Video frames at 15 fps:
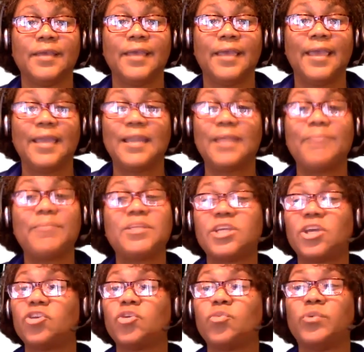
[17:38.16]
And let me
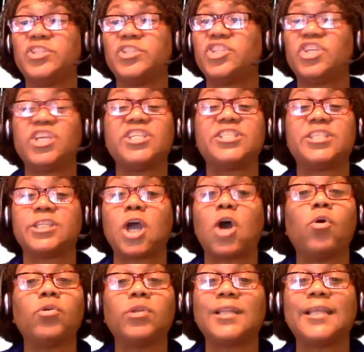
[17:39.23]
tell you, when she's
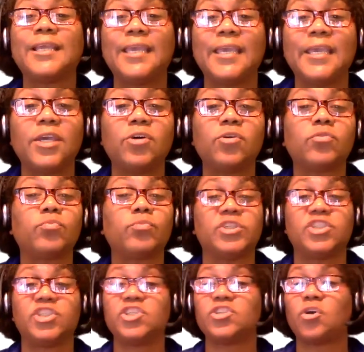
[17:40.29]
totally healed, when
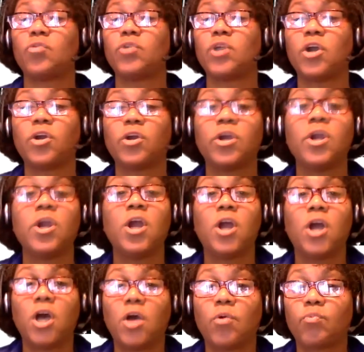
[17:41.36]
she's on her
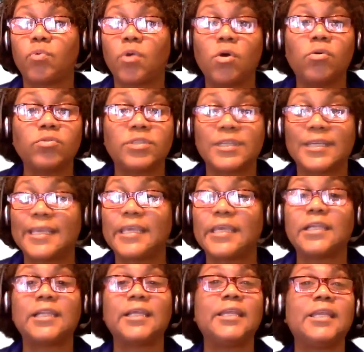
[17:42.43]
road to
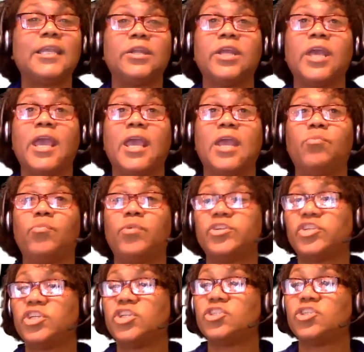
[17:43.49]
healing, and when
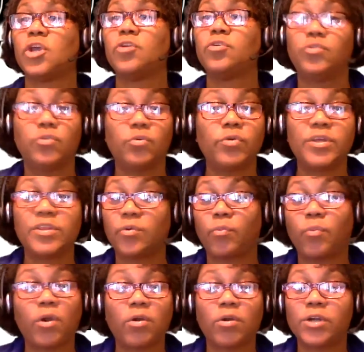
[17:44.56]
she's doing the
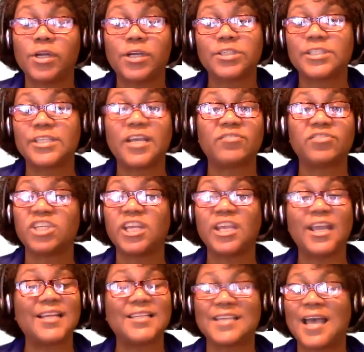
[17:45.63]
work on herself, she
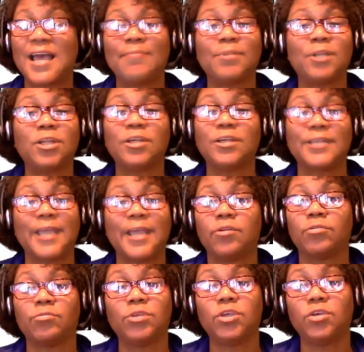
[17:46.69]
ain't got time to look down
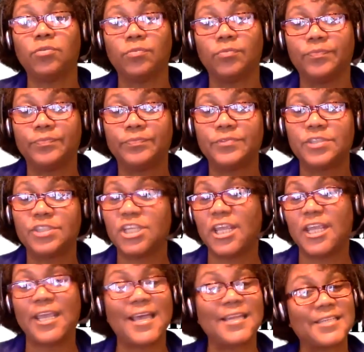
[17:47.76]
on you. She
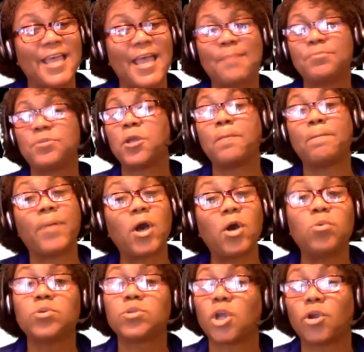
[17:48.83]
ain't got time to
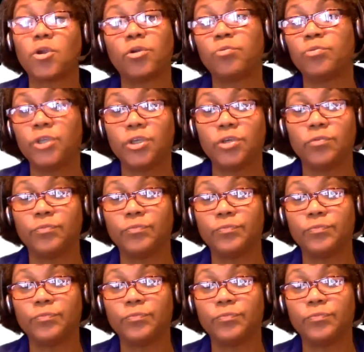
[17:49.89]
impose hurt on you.